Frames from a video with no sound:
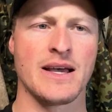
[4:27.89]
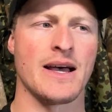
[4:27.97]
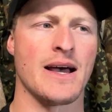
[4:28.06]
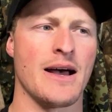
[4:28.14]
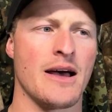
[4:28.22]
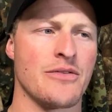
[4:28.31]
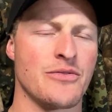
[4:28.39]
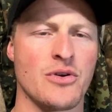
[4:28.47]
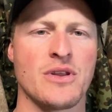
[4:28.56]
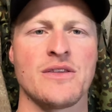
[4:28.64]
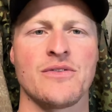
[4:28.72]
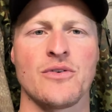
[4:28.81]

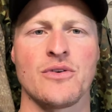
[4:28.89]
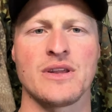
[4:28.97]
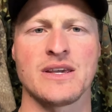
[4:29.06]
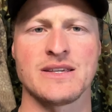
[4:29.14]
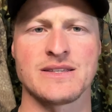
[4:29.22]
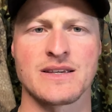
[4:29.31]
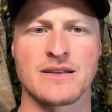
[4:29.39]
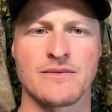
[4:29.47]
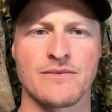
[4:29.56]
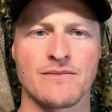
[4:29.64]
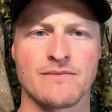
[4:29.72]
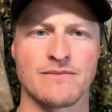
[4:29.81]
30-30s
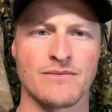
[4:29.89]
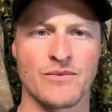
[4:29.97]
and